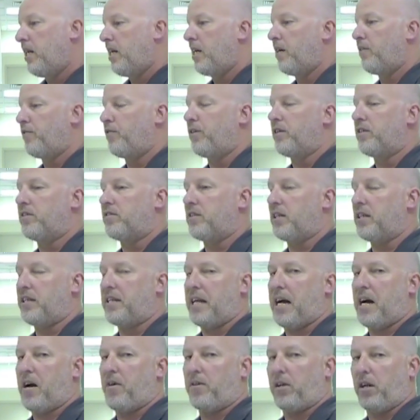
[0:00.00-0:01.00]
If we sit
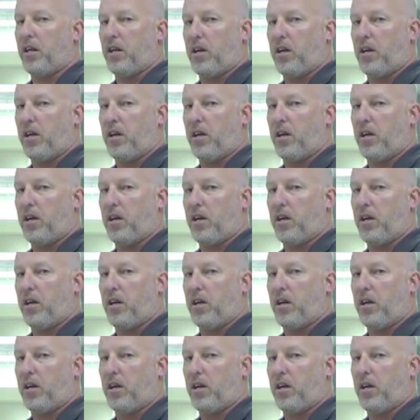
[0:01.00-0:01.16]
down a